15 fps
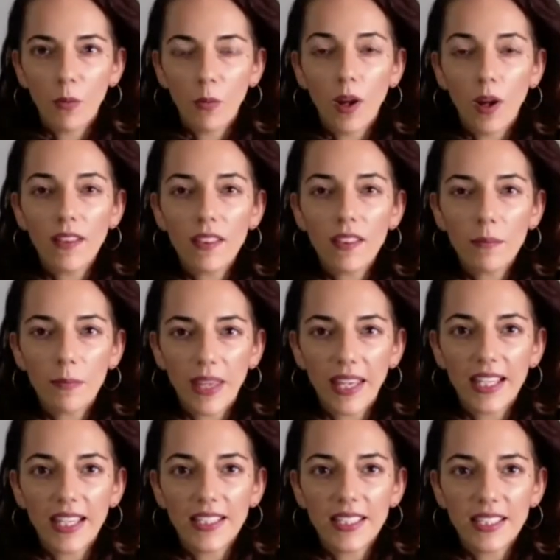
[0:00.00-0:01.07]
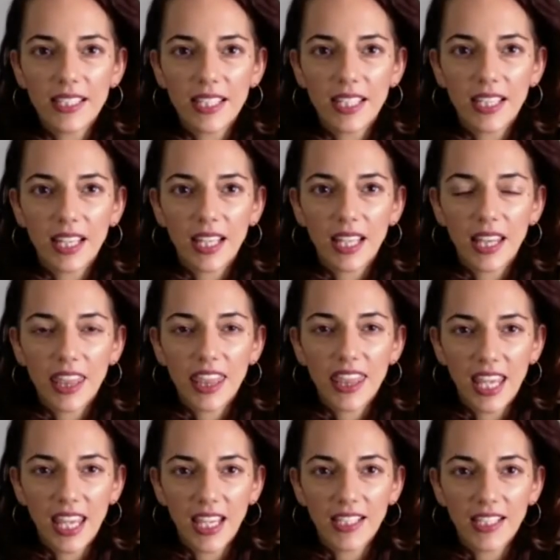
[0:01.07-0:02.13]
one of the biggest
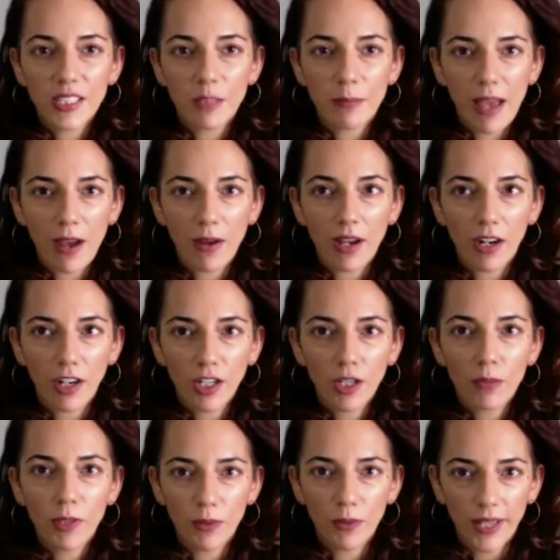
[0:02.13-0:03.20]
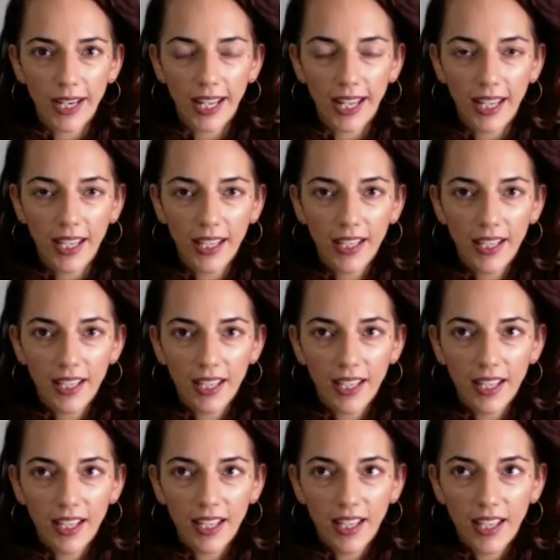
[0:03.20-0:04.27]
things about our community,
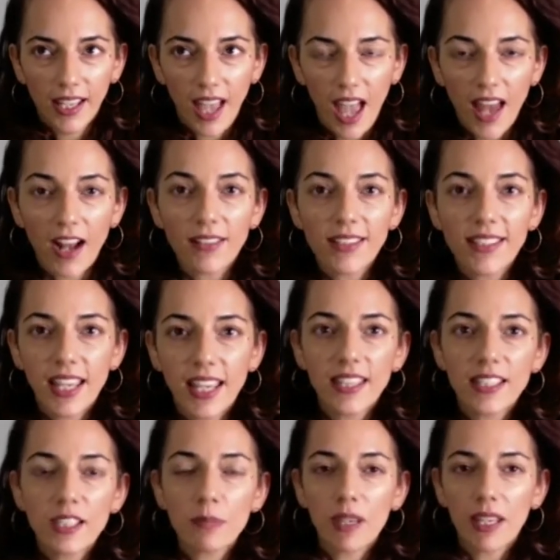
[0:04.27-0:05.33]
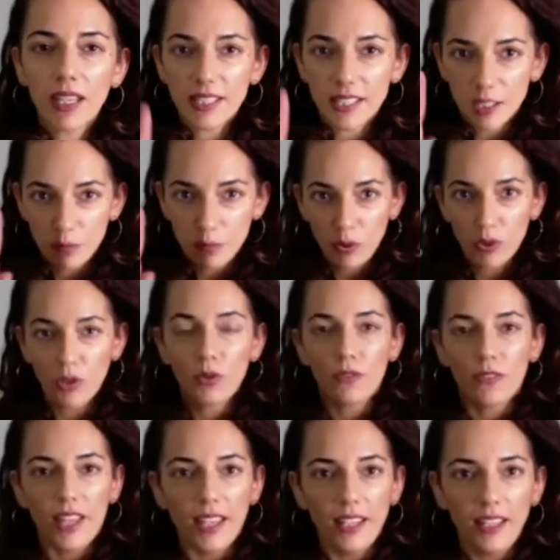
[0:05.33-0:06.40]
and I'll say this because it's
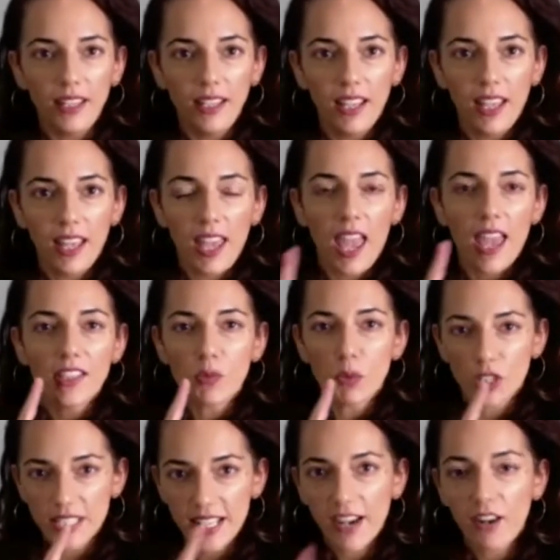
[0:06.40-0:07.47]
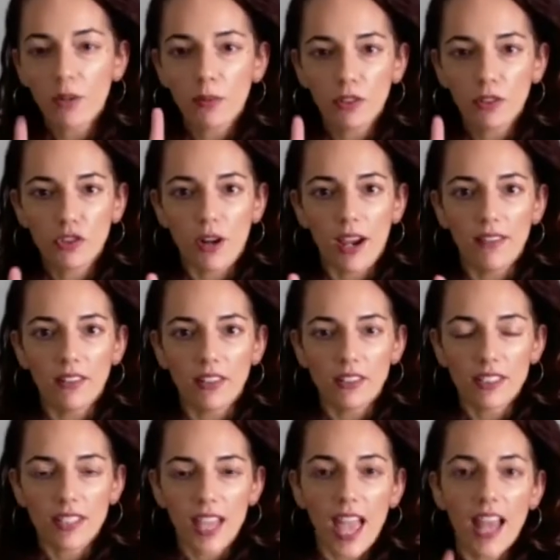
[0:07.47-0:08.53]
proven, is we're terrible
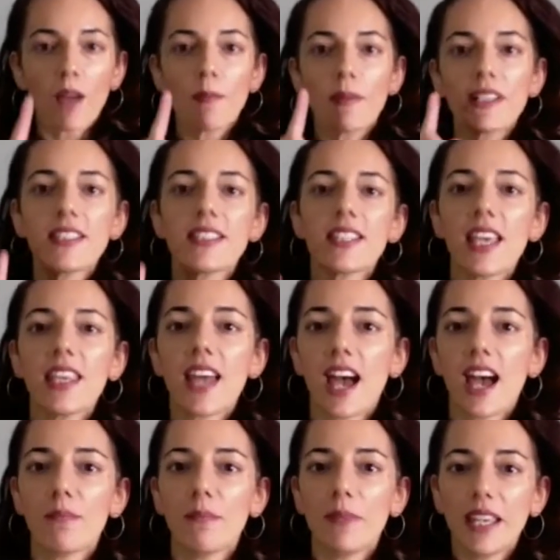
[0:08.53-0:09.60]
drivers. And I'm going to say that